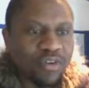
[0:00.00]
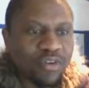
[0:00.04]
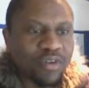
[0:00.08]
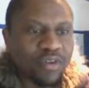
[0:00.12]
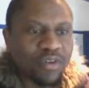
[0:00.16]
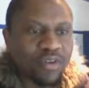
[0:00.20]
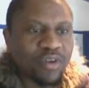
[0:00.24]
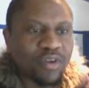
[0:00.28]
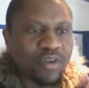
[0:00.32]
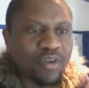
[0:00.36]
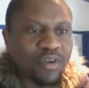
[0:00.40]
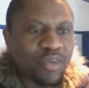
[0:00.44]

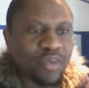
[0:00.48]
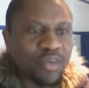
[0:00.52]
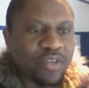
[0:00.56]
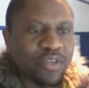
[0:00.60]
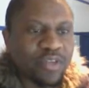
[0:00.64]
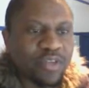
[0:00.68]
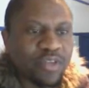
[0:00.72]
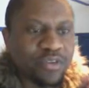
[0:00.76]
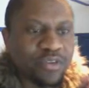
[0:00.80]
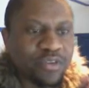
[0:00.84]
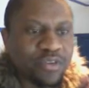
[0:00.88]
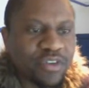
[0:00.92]
and what they will
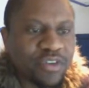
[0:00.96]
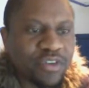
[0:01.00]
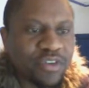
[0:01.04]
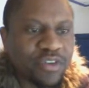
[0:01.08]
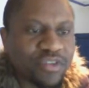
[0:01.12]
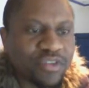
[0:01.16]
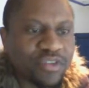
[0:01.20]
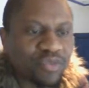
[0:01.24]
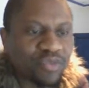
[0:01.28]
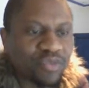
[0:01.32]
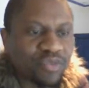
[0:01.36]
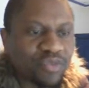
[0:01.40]
do is to
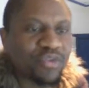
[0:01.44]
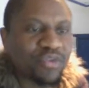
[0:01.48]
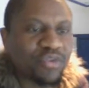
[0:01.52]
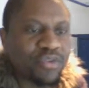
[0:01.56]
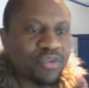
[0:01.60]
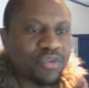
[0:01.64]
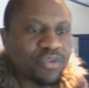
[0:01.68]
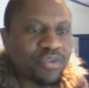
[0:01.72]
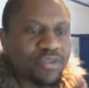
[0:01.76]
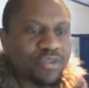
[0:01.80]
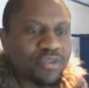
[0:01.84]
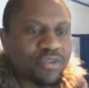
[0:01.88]
walk you
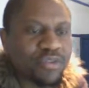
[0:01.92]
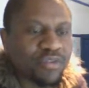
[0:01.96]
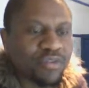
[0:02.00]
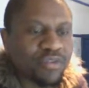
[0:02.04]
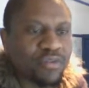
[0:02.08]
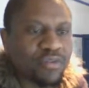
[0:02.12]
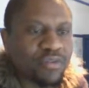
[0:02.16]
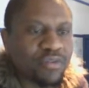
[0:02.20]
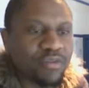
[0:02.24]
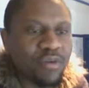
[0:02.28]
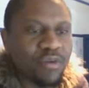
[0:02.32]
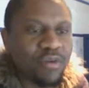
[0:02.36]

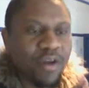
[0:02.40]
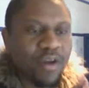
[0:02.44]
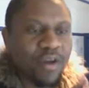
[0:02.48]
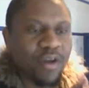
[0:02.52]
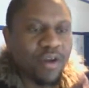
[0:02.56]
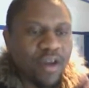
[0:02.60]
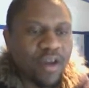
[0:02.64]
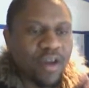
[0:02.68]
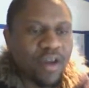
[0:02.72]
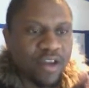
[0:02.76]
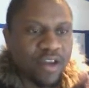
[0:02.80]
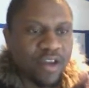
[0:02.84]
through
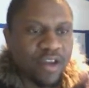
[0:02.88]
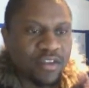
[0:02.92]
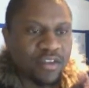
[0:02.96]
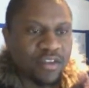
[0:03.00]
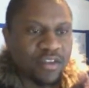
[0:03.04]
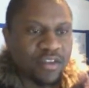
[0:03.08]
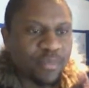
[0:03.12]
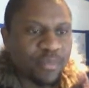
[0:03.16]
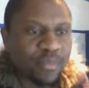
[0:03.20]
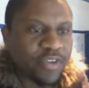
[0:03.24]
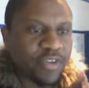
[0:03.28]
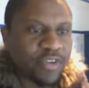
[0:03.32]
this
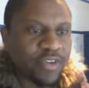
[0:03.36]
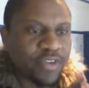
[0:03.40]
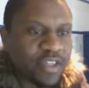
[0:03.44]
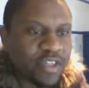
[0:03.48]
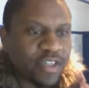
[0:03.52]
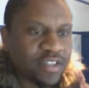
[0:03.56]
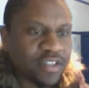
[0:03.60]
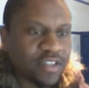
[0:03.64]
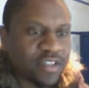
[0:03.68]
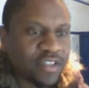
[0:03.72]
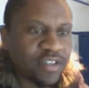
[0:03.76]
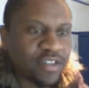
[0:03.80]

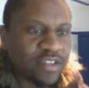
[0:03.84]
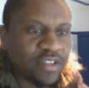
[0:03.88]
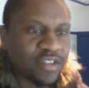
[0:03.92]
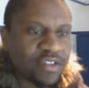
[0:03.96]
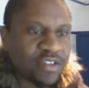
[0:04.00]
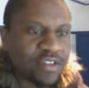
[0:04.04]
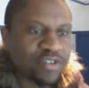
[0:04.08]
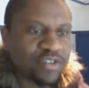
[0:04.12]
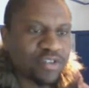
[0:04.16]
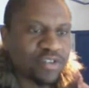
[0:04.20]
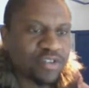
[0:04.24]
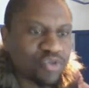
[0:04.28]
product, this
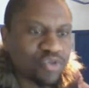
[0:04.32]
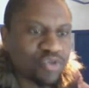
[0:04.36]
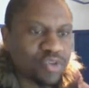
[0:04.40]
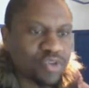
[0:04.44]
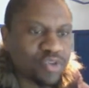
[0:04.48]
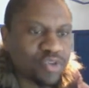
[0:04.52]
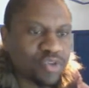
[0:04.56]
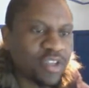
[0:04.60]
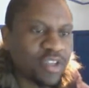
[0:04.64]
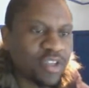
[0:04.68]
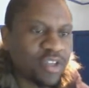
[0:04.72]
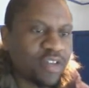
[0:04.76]
tool
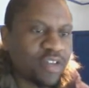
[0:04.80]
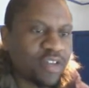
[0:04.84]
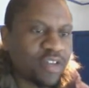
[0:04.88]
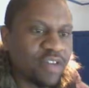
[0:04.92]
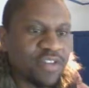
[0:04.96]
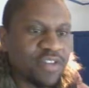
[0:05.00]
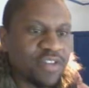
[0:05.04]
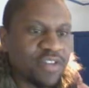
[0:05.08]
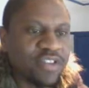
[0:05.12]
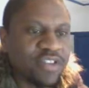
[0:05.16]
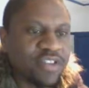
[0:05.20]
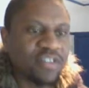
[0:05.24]
that I have
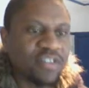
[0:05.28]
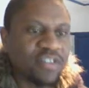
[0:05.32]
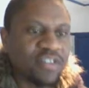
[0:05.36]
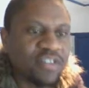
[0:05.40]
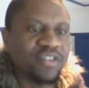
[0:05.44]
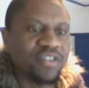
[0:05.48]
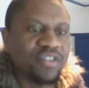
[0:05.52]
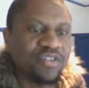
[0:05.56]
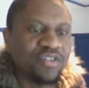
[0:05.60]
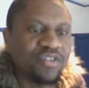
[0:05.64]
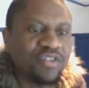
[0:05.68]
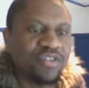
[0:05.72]
suggested
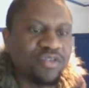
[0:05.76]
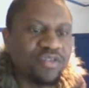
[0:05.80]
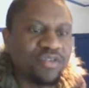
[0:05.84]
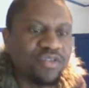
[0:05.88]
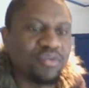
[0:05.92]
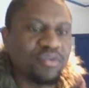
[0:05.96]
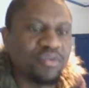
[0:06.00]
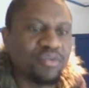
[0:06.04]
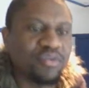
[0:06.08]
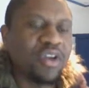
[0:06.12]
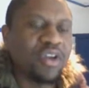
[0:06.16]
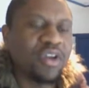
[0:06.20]
to you.
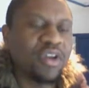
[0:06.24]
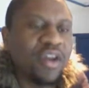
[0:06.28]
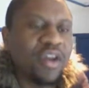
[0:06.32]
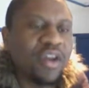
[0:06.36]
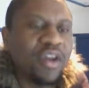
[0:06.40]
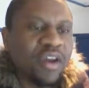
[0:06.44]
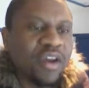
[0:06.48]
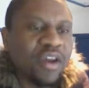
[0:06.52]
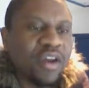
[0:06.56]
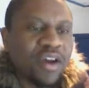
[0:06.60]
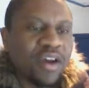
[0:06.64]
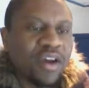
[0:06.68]

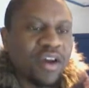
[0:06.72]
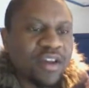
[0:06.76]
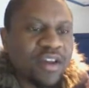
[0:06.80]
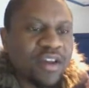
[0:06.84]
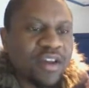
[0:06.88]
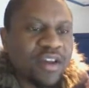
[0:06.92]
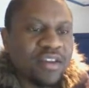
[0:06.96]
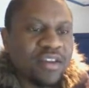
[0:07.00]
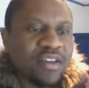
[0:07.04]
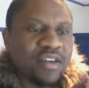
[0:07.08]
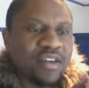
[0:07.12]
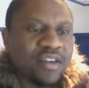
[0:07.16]
And
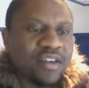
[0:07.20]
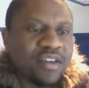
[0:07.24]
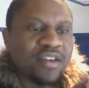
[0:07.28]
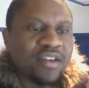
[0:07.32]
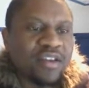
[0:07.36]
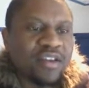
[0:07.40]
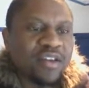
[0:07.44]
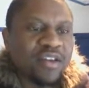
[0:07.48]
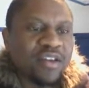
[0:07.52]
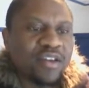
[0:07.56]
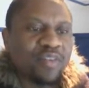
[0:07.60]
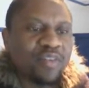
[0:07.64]

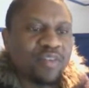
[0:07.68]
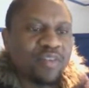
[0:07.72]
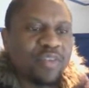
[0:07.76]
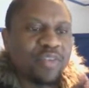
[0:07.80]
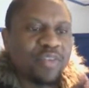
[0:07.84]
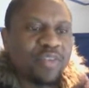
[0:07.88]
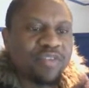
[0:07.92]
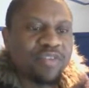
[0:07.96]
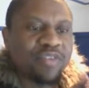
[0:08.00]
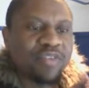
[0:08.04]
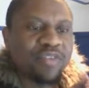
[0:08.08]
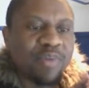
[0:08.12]
please
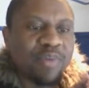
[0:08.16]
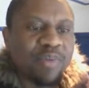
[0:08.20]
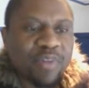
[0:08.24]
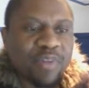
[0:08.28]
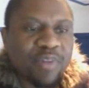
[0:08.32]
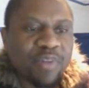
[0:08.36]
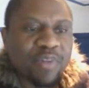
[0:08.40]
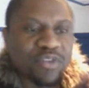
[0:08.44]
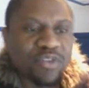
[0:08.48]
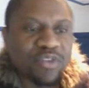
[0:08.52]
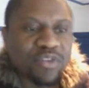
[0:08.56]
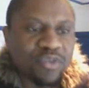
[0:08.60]
remember
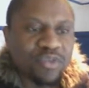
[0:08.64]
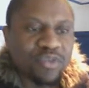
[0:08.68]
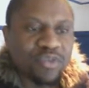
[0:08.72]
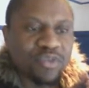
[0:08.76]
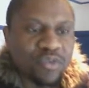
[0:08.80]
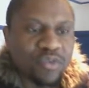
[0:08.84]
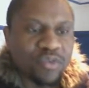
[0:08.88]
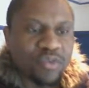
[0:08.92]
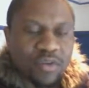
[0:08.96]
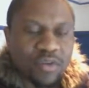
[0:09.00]
to